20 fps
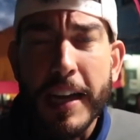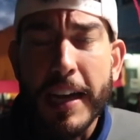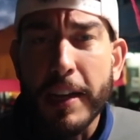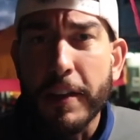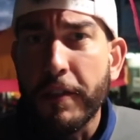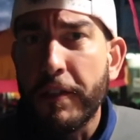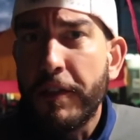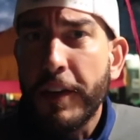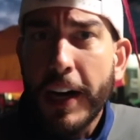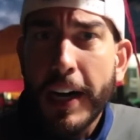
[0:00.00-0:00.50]
like
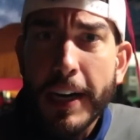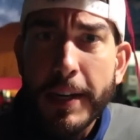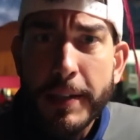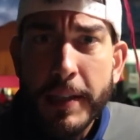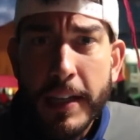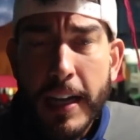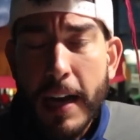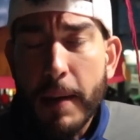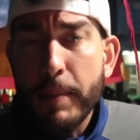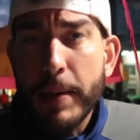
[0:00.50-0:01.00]
pho
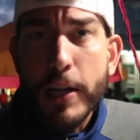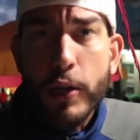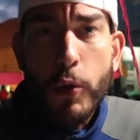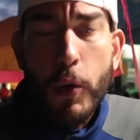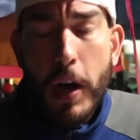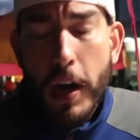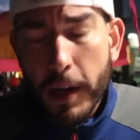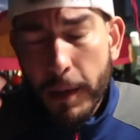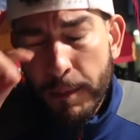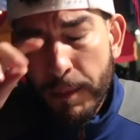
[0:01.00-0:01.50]
and Mi
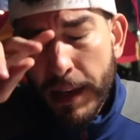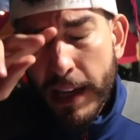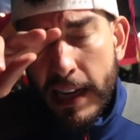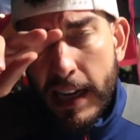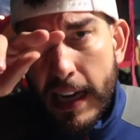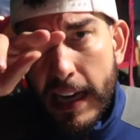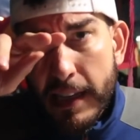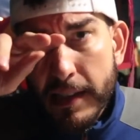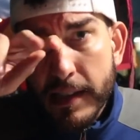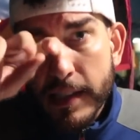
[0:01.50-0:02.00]
Kuang
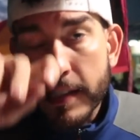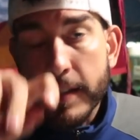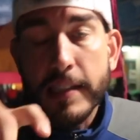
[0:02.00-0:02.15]
is the